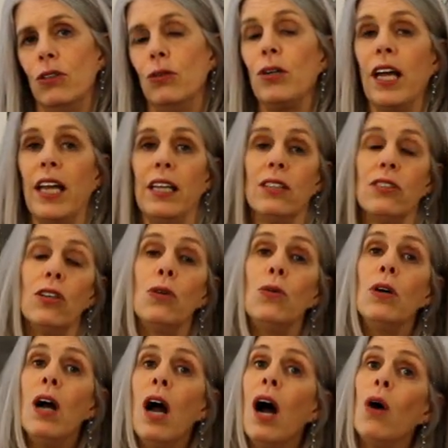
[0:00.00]
Okay, so
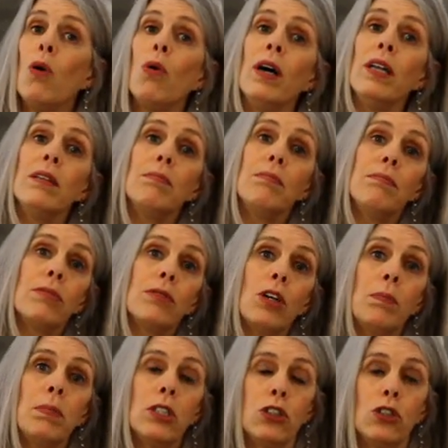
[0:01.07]
what
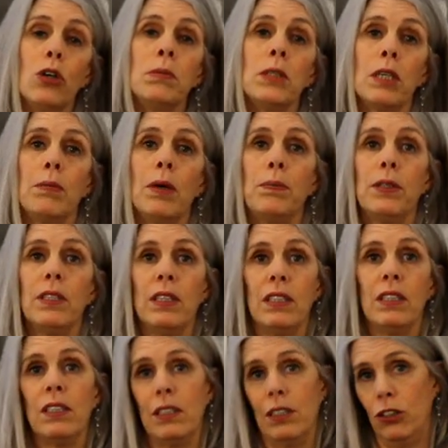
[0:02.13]
couples normally come up with
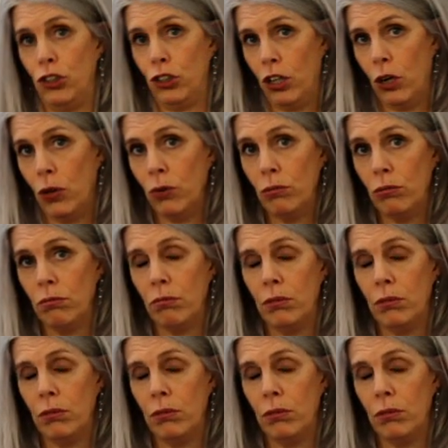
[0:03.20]
is the show,